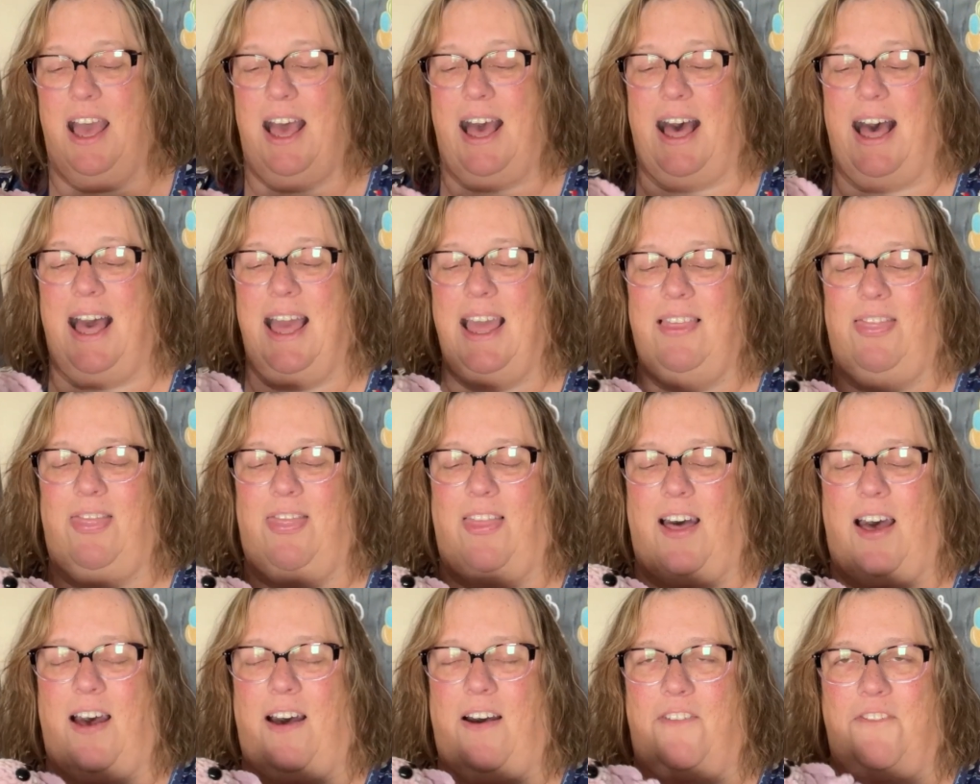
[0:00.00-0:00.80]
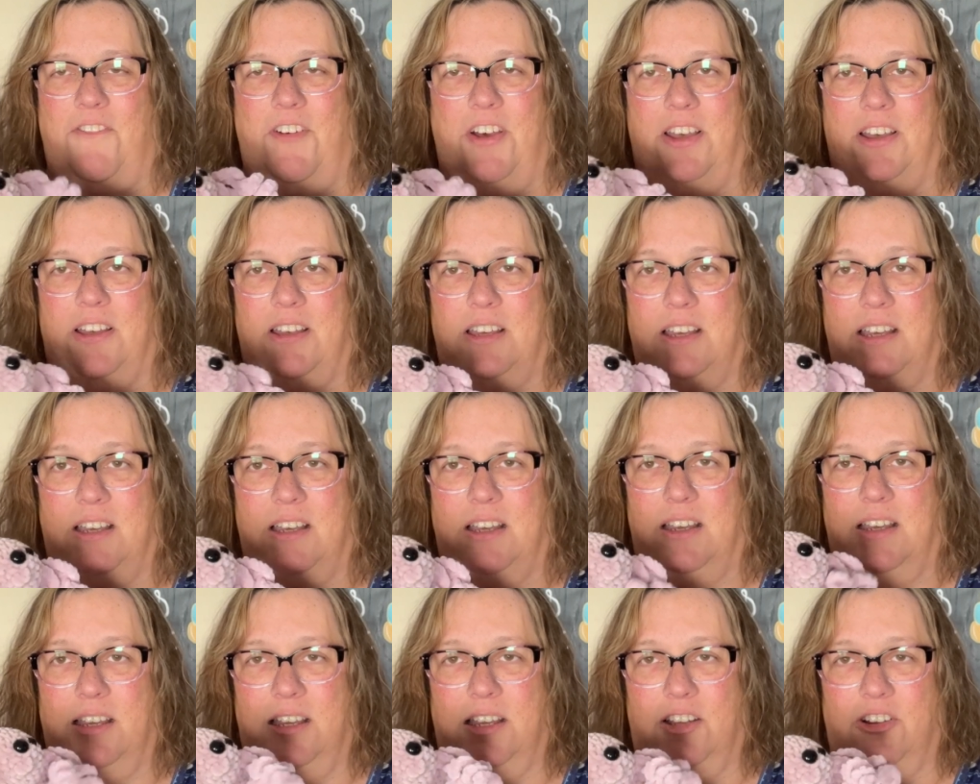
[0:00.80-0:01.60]
I love
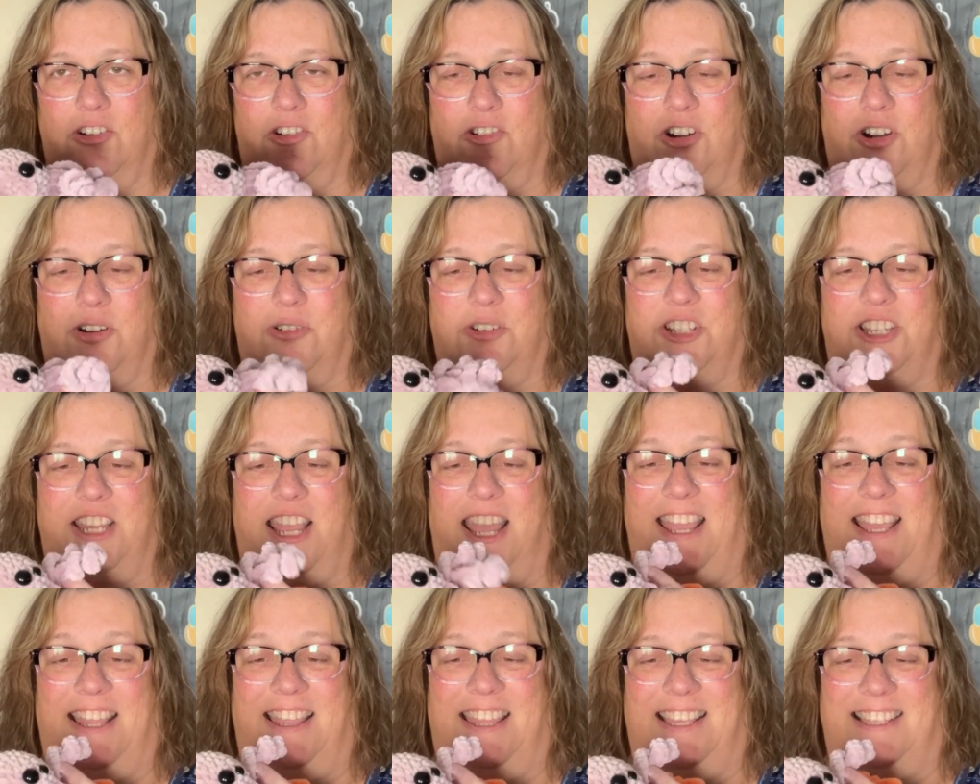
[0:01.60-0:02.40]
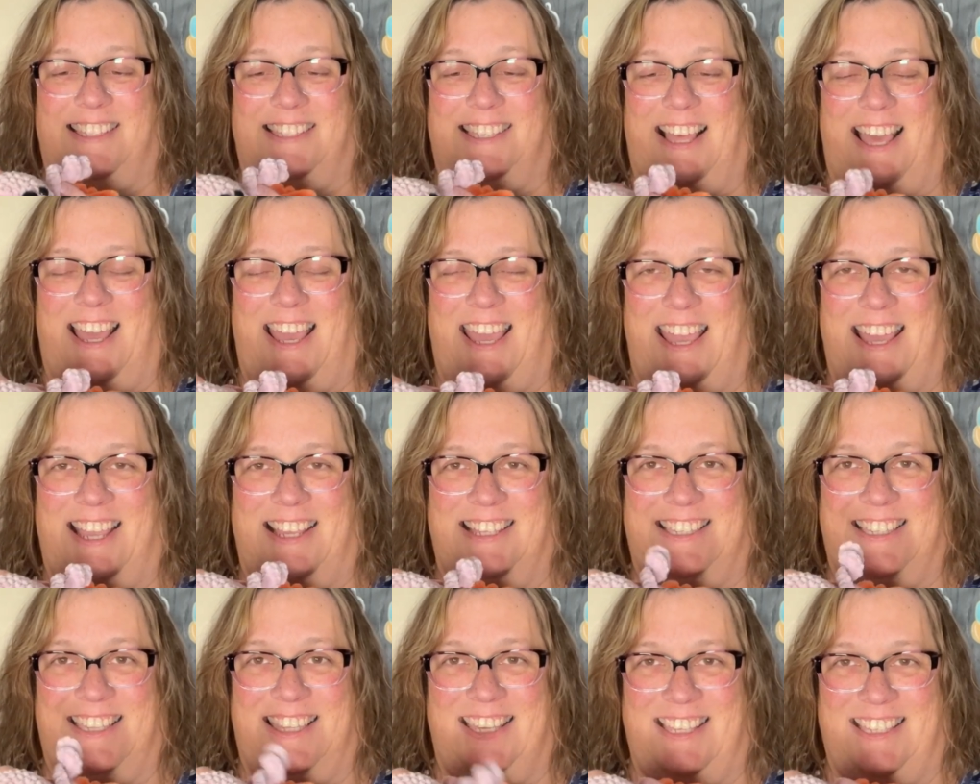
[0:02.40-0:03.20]
crocheting these
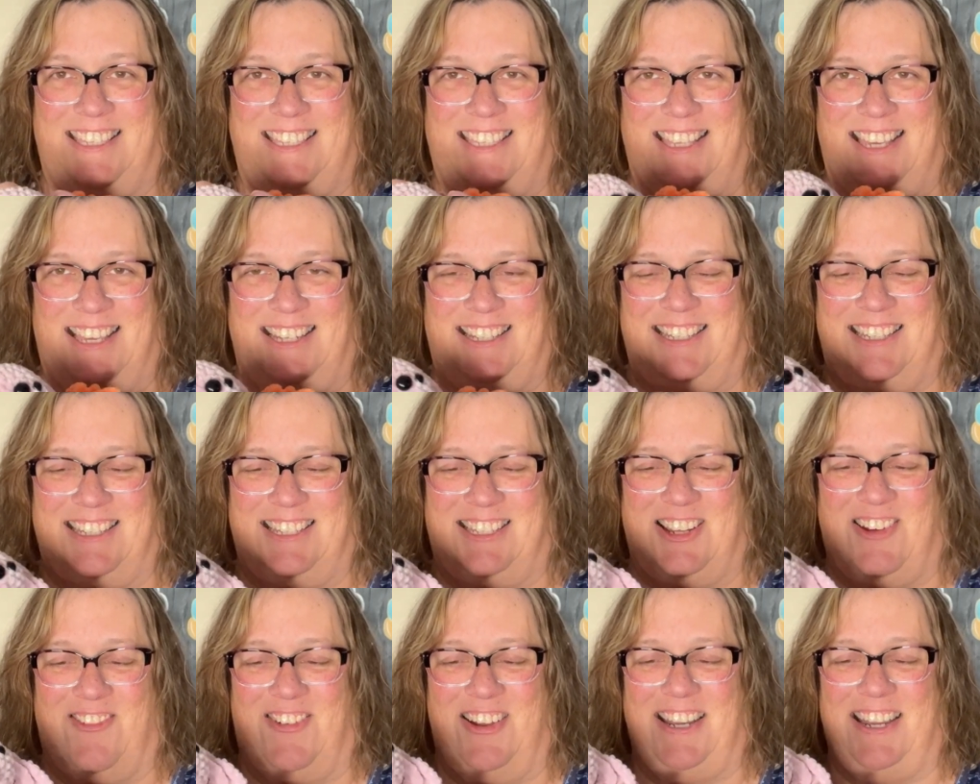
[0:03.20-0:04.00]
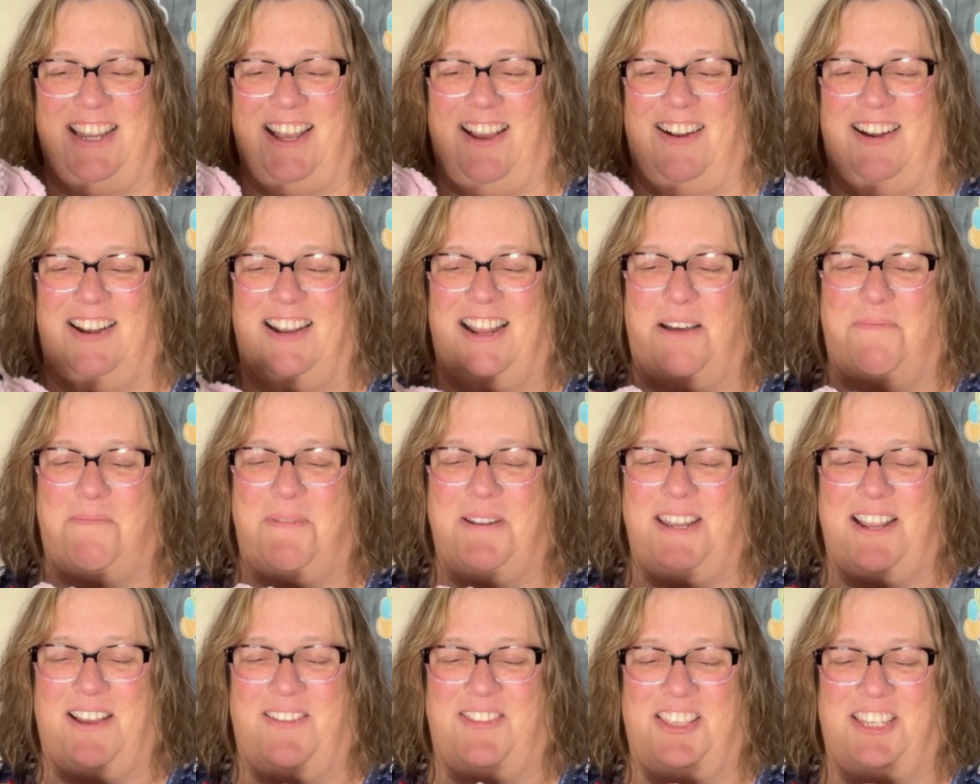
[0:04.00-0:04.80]
legs, these just going down, up
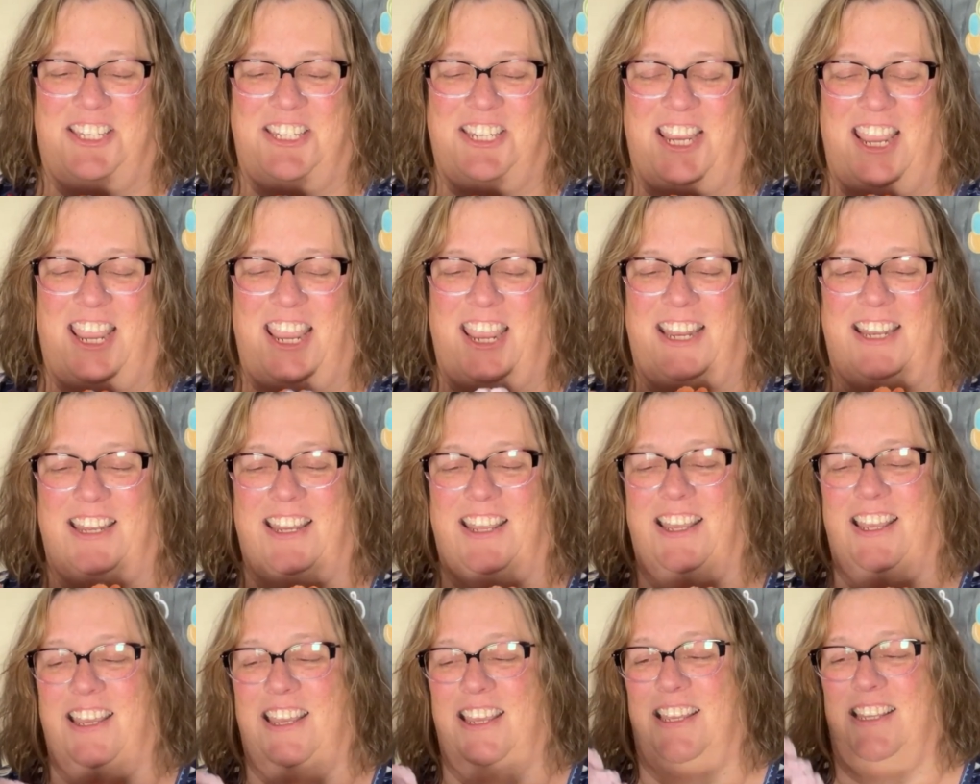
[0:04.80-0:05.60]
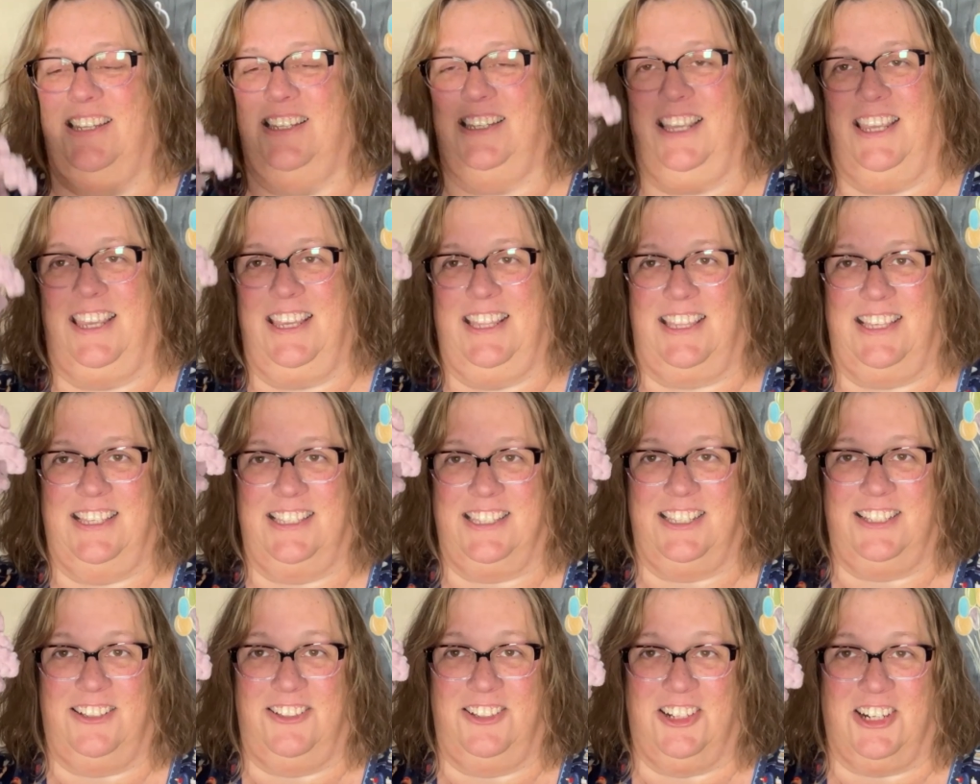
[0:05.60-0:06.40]
and down the chain to get these
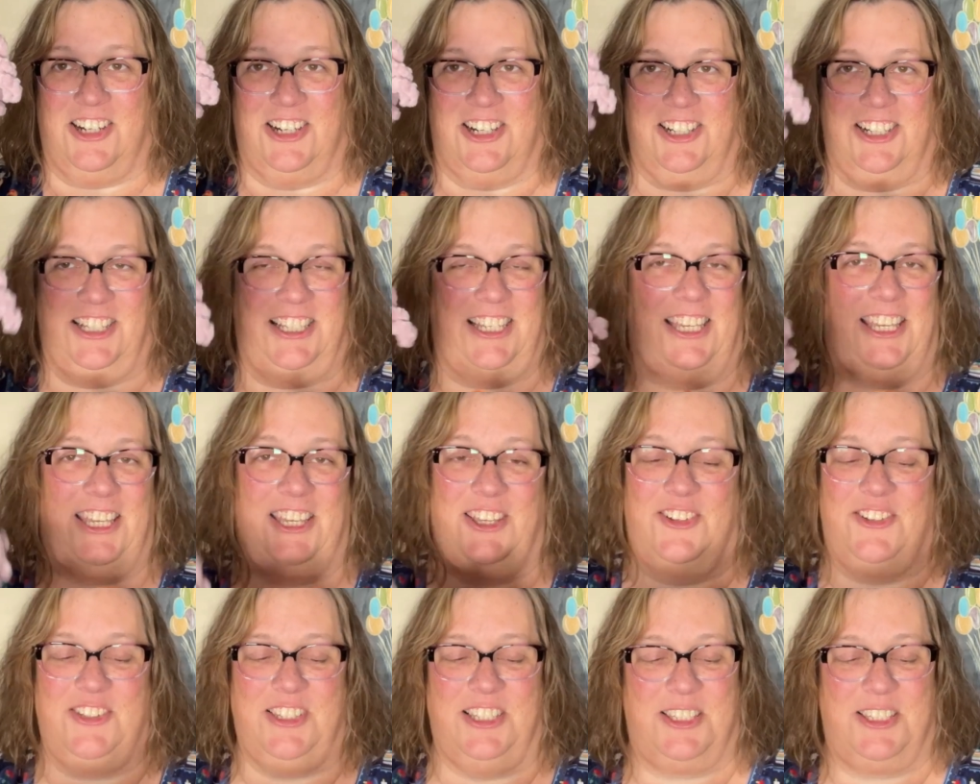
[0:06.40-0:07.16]
little curly cues.